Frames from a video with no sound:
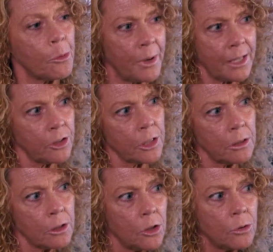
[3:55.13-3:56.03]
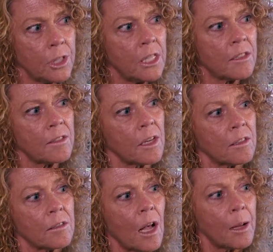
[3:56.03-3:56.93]
budget, you need to set
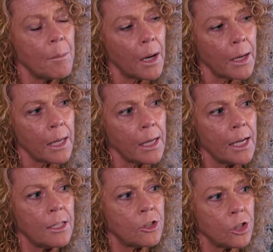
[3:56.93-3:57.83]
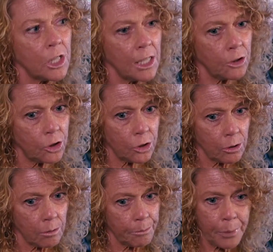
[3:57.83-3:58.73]
aside money each
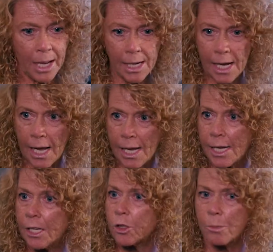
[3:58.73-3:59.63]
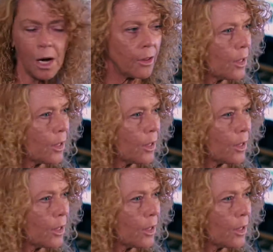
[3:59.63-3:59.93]
payday, each month,